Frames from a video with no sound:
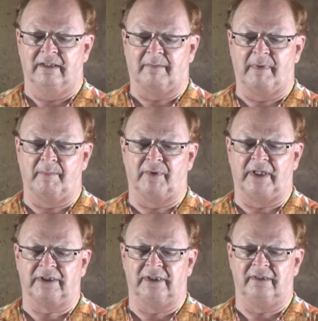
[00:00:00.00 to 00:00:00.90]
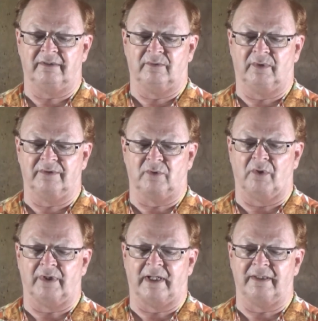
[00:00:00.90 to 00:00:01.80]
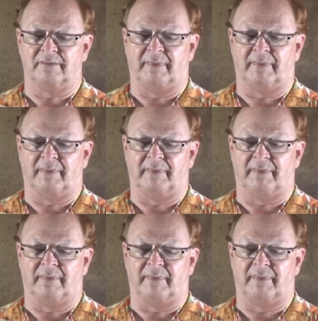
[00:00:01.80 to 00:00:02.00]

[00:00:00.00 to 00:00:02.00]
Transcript: commemorations was organized